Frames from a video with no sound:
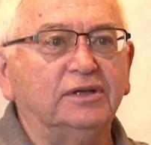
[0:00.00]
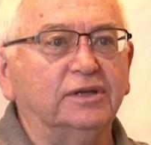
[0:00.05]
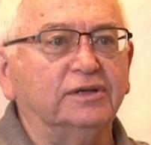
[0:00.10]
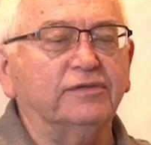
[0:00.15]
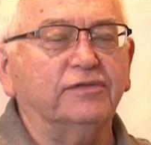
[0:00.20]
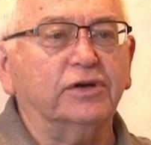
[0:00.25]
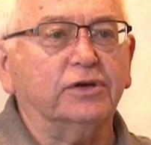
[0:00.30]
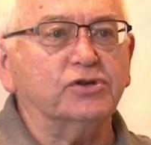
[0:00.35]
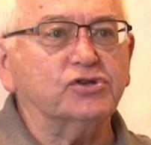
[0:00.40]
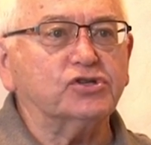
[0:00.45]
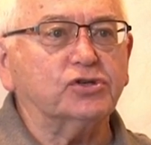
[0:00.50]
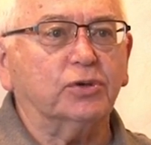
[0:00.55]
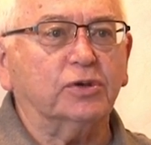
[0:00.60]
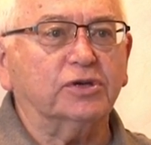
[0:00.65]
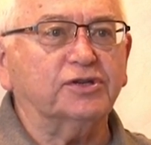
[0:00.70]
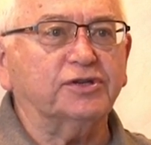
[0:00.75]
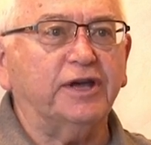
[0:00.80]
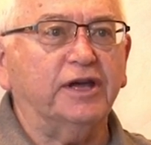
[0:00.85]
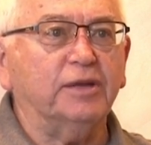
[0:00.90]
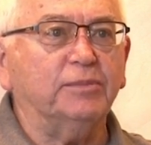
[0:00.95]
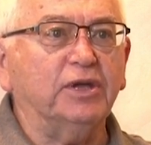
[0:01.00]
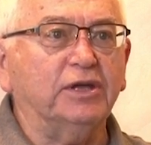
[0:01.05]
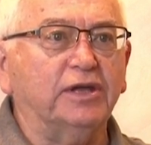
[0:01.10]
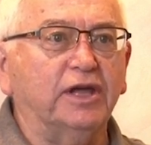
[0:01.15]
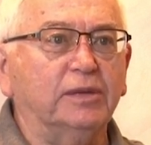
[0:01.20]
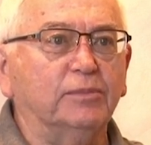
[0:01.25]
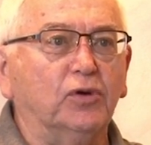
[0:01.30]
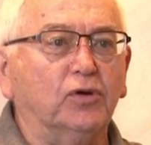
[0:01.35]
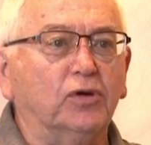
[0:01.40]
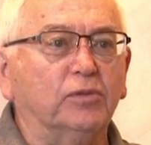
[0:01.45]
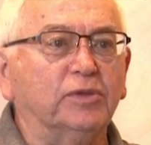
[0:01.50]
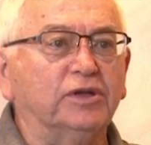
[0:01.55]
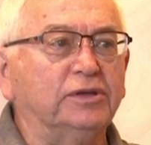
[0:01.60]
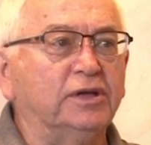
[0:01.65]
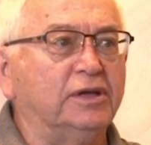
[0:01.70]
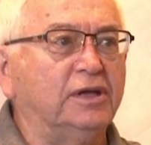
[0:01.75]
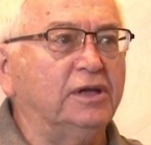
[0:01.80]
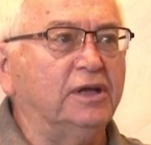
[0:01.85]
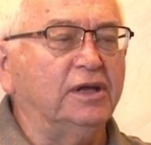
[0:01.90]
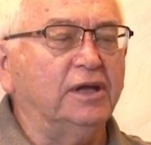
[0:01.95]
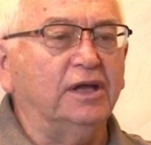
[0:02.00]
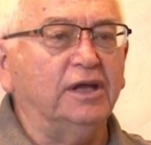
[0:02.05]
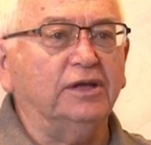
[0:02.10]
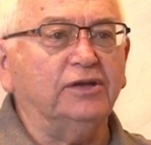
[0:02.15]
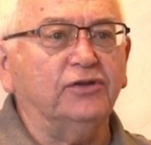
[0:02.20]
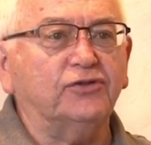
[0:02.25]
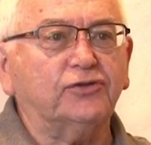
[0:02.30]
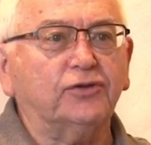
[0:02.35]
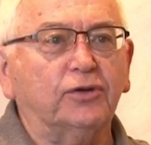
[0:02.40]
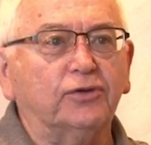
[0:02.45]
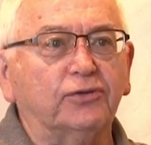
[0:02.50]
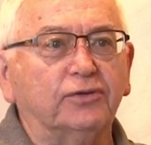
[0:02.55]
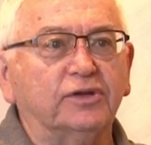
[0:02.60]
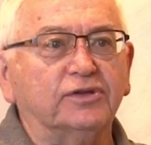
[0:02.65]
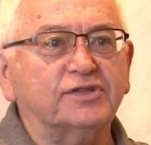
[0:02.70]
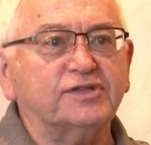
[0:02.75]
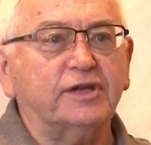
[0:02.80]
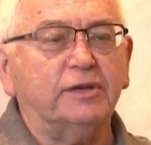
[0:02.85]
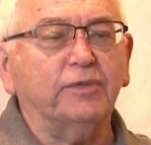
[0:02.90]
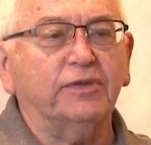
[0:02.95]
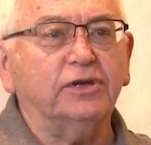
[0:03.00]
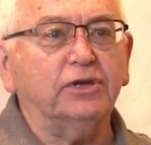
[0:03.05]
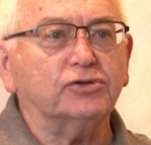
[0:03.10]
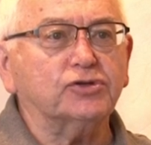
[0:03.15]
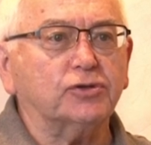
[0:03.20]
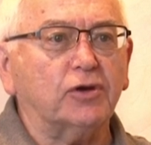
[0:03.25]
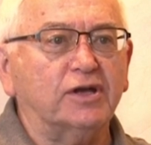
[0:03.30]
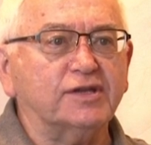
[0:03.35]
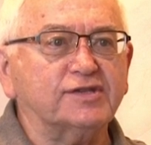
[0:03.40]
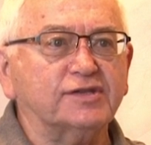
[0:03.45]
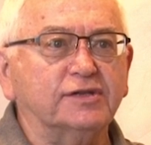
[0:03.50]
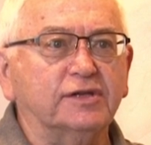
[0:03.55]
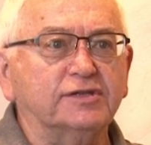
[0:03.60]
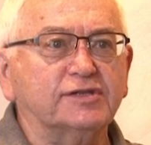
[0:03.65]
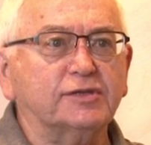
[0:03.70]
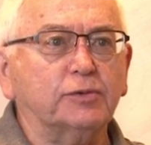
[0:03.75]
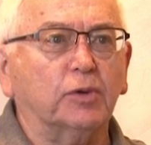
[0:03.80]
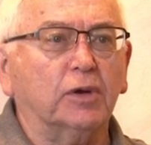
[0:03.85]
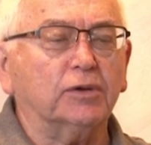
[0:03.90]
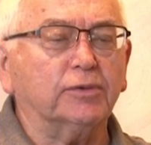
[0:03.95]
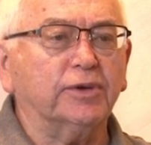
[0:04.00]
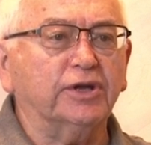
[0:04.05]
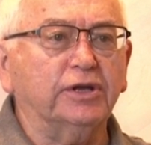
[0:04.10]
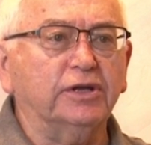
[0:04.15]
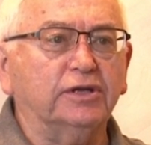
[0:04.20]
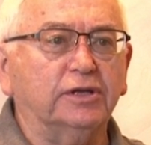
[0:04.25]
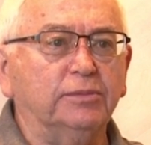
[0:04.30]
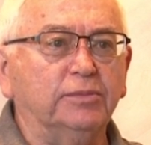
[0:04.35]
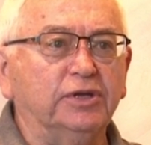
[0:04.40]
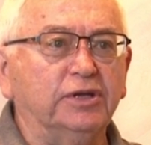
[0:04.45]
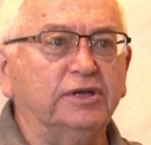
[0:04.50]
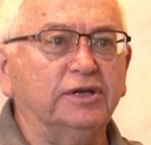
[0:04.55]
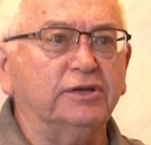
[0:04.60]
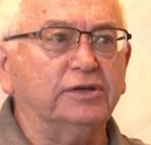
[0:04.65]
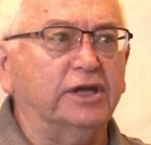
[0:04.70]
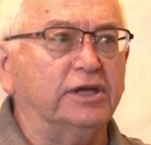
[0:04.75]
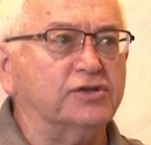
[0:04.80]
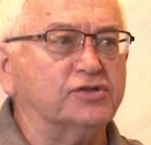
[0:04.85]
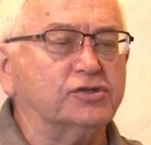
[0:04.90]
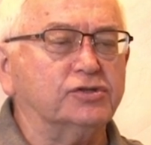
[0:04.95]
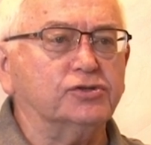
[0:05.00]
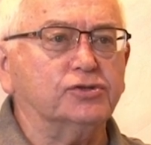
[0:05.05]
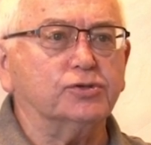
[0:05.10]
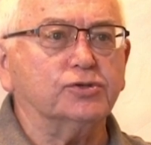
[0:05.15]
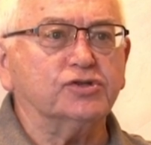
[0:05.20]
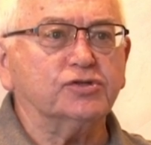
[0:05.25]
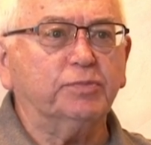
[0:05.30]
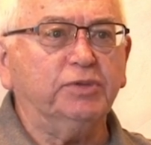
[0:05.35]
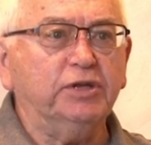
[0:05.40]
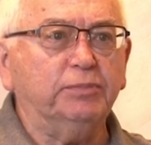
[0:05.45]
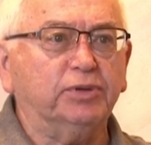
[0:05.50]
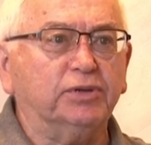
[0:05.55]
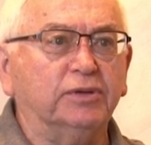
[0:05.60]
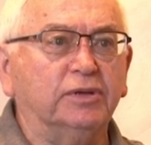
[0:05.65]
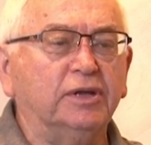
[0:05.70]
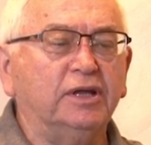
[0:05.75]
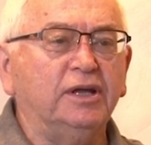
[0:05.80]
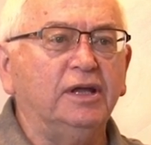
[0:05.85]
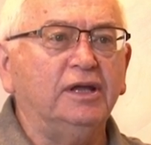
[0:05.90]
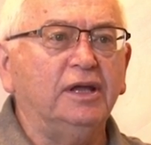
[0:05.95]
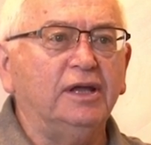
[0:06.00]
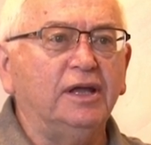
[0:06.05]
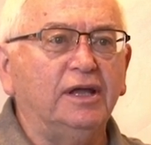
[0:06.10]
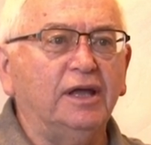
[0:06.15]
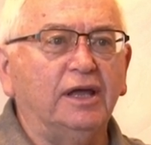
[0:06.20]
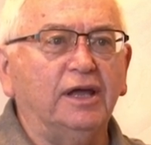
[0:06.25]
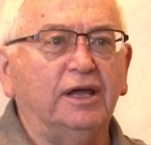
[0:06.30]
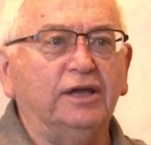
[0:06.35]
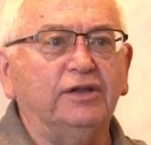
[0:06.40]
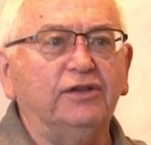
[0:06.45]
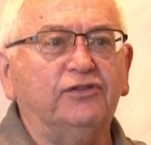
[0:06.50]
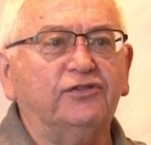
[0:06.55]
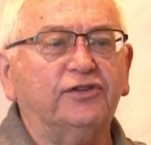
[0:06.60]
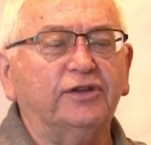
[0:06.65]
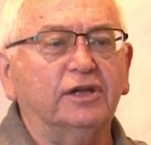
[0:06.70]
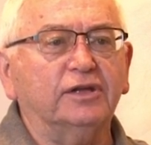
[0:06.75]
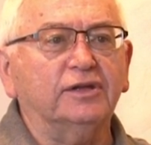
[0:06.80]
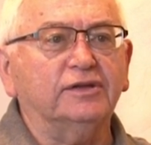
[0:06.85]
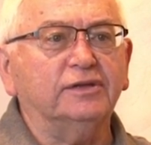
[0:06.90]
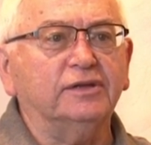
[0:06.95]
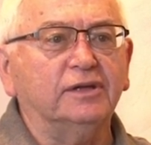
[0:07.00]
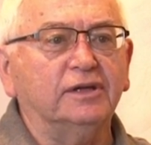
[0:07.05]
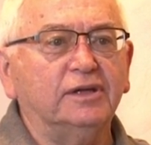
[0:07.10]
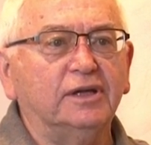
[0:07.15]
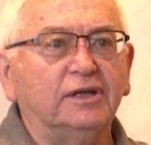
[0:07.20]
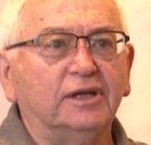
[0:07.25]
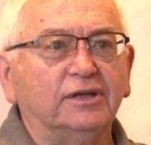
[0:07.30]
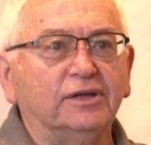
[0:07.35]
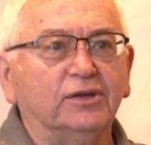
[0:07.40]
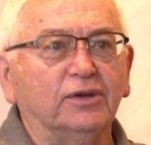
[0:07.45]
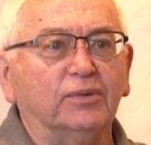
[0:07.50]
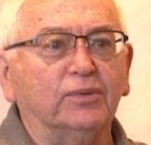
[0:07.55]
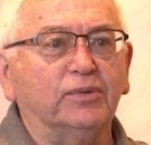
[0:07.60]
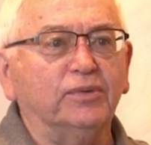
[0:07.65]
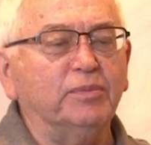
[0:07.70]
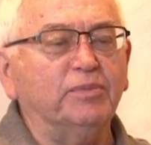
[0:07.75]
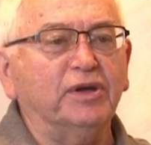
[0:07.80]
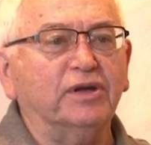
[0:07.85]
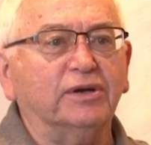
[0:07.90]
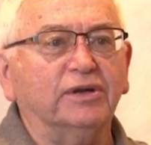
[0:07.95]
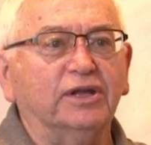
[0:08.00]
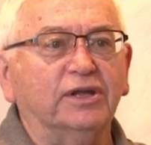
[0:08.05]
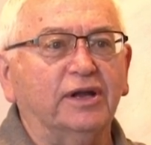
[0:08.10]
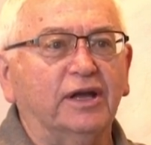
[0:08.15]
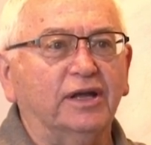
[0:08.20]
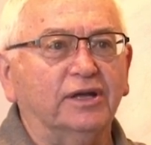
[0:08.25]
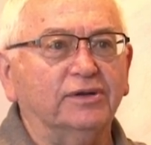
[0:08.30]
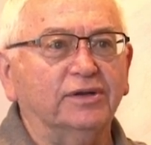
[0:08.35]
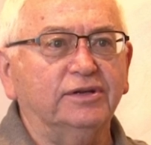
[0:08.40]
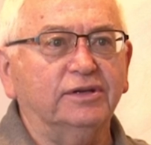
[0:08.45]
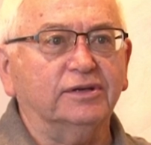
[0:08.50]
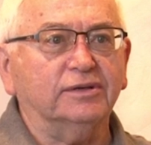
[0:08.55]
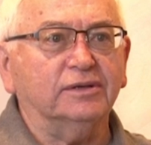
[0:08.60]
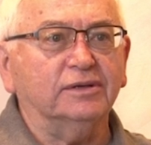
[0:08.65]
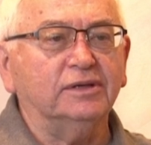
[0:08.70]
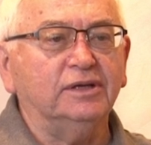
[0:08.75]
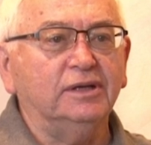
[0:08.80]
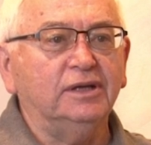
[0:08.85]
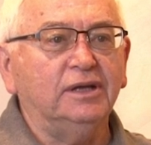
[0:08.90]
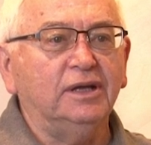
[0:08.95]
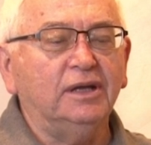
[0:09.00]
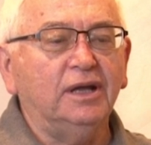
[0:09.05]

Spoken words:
in a very short time. He came home and he saw some of the atrocities that were already committed against the Jewish people, and he said, we better get out of here.